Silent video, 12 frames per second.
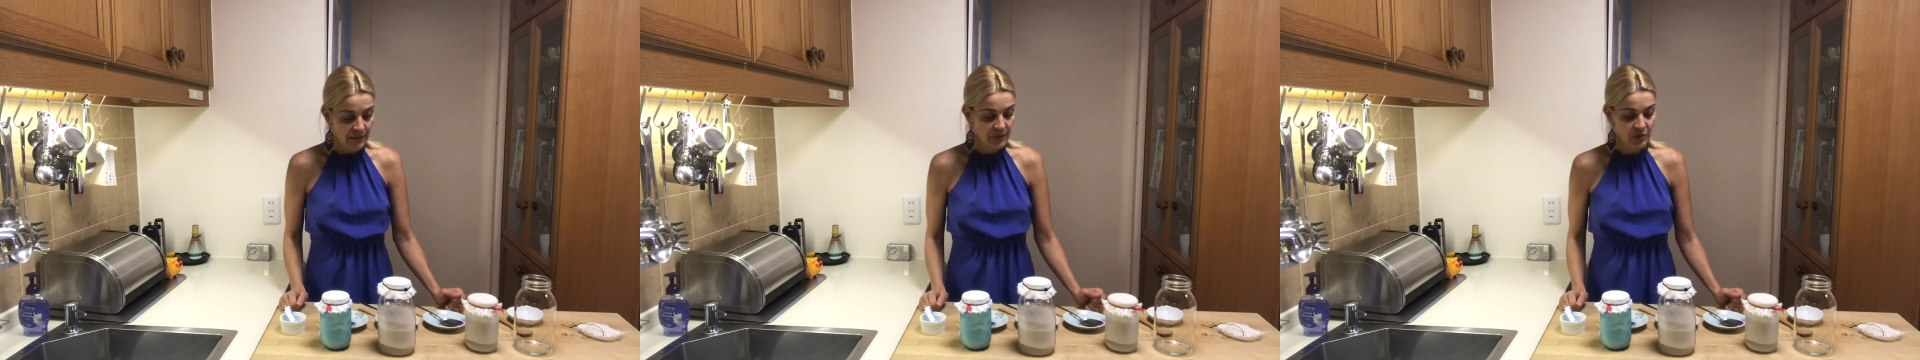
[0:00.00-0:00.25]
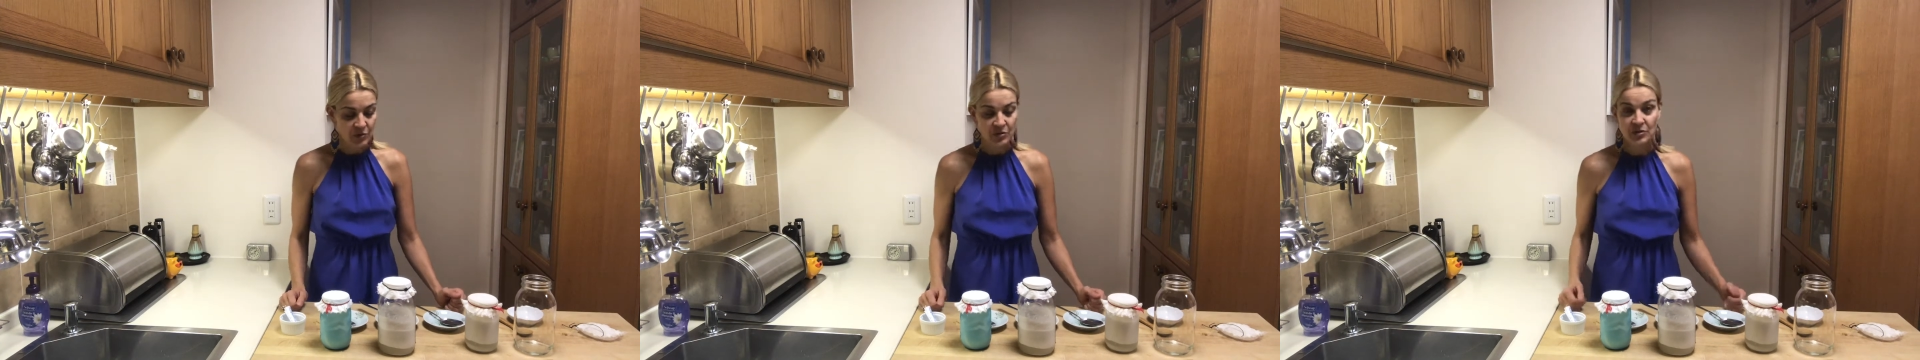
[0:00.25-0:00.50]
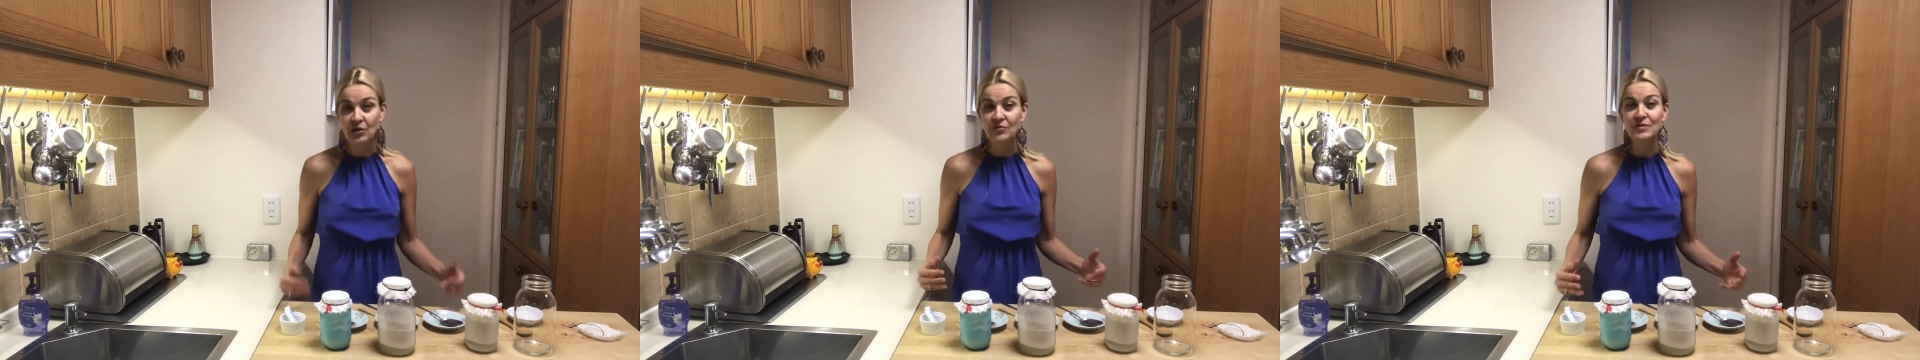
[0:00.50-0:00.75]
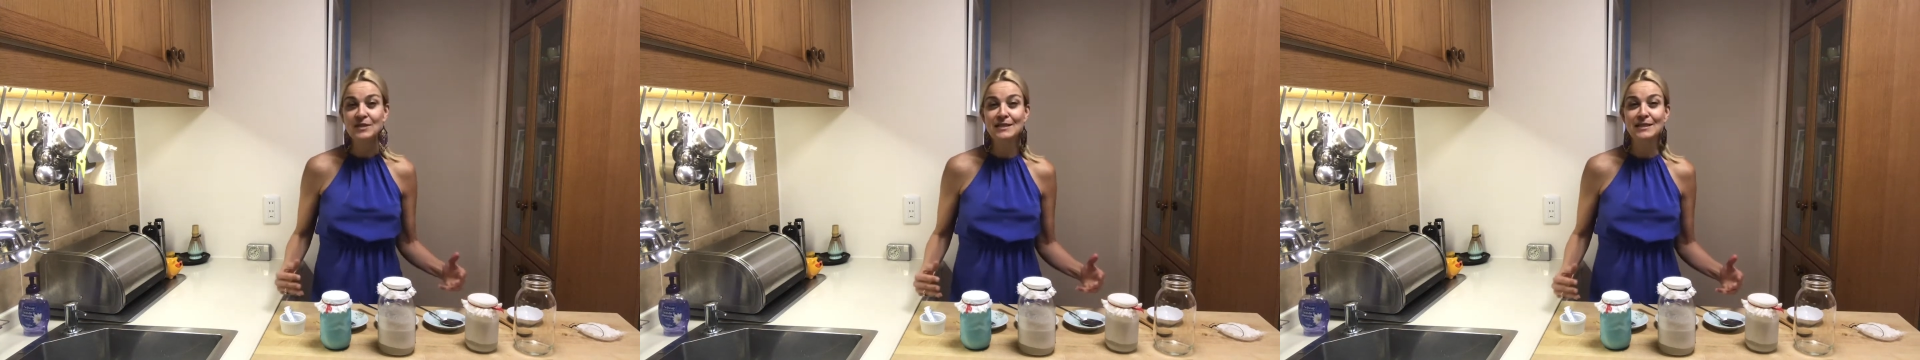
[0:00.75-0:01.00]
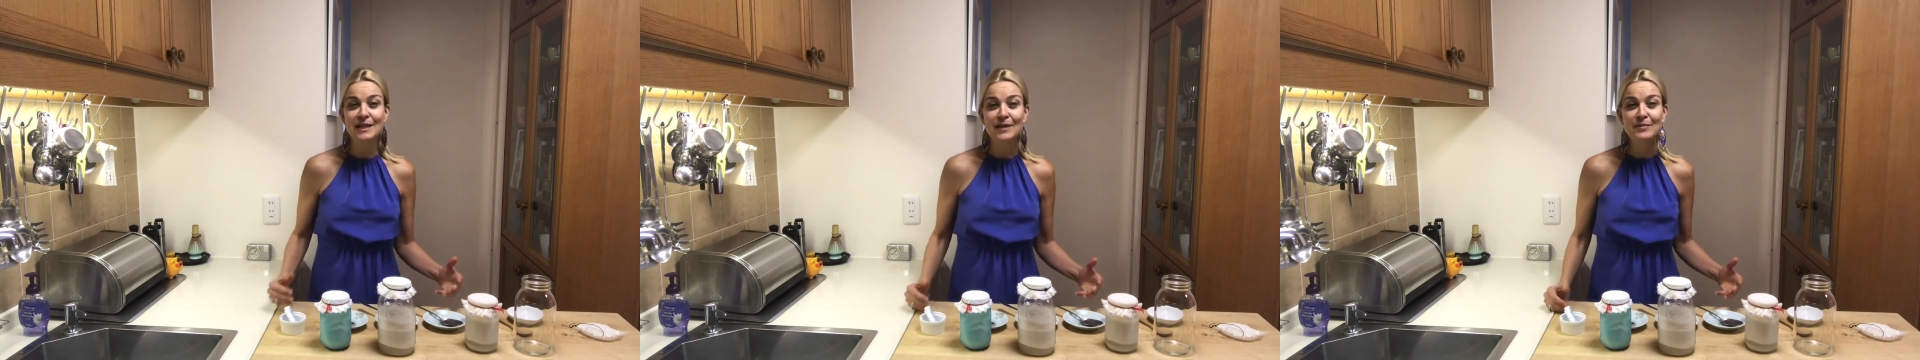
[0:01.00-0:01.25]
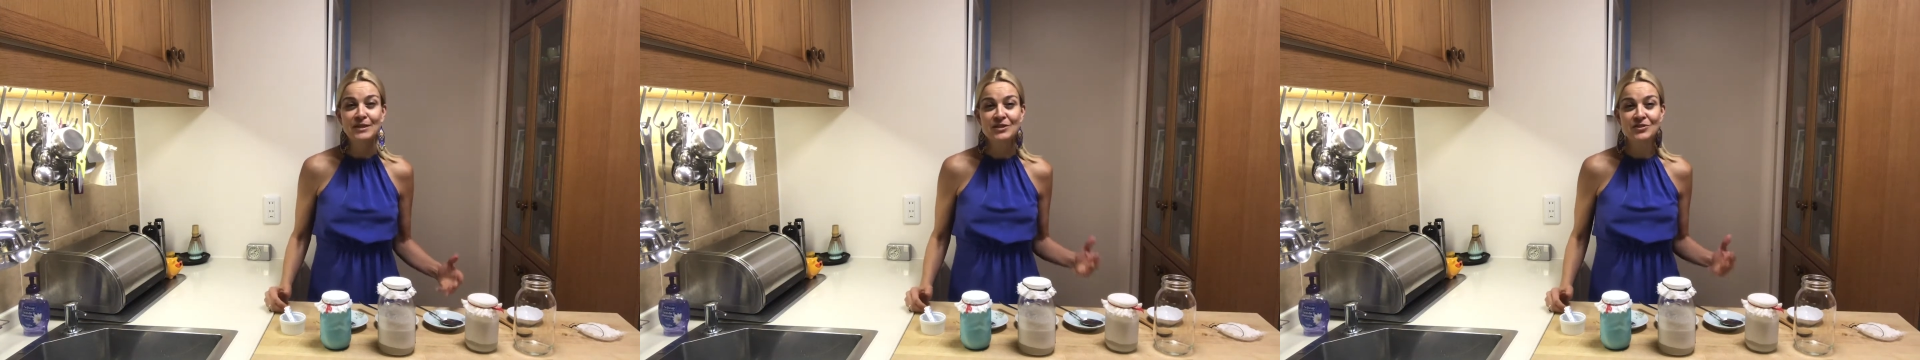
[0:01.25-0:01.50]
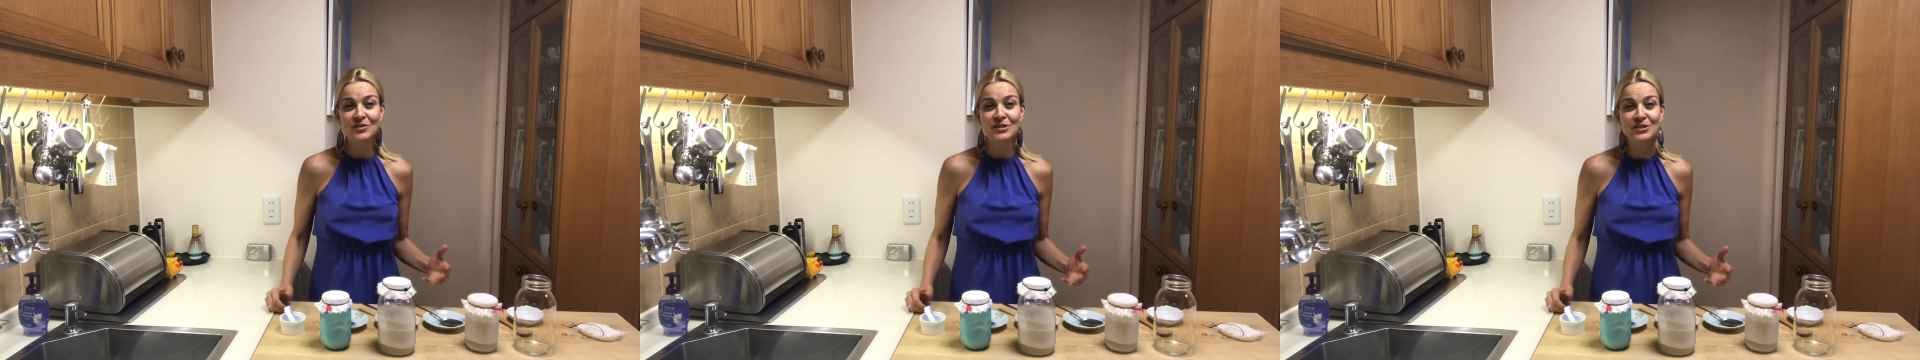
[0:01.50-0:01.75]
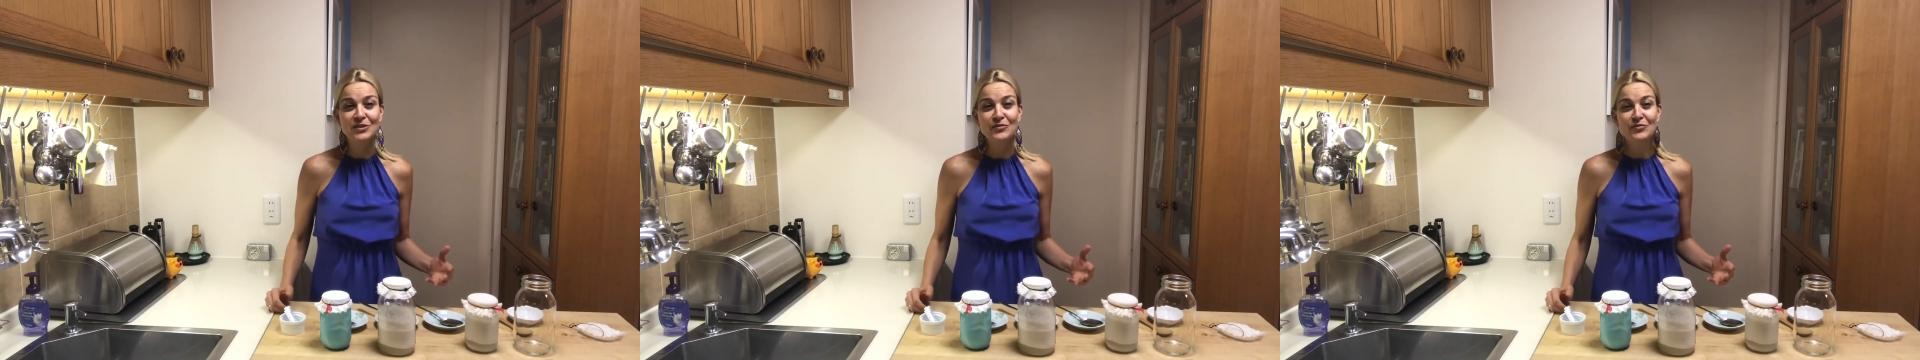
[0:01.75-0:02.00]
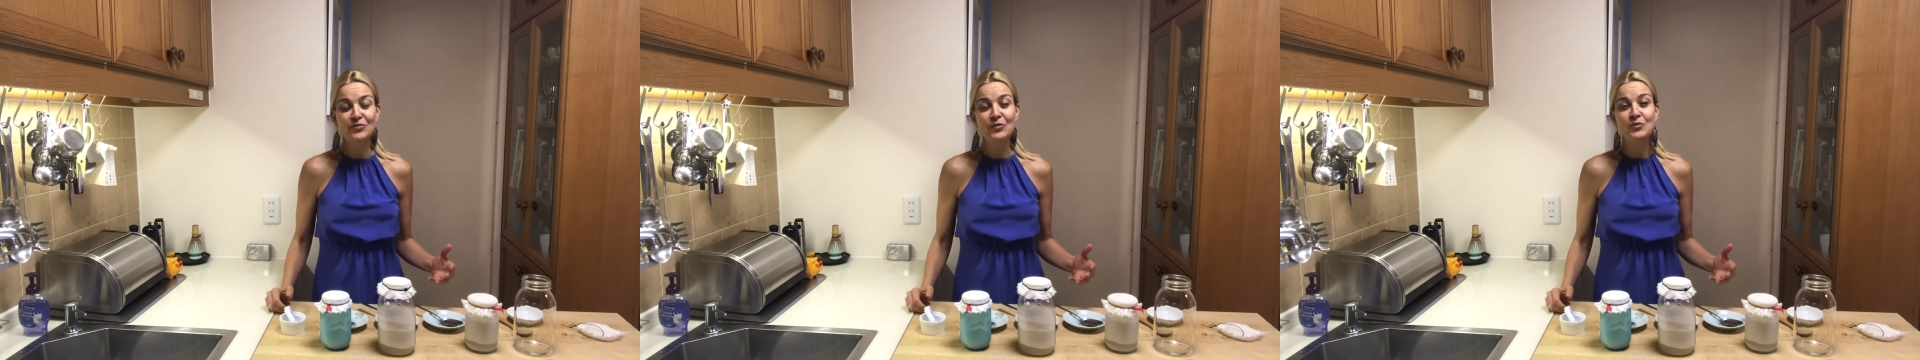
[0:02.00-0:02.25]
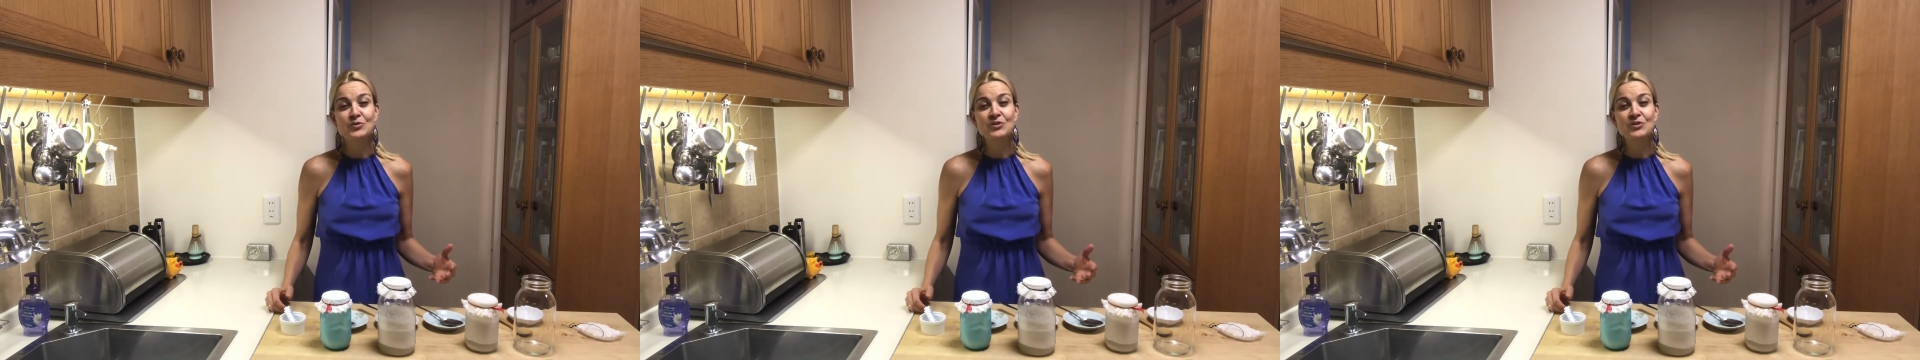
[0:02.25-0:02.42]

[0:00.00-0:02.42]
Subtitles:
because obviously I'm interested in food,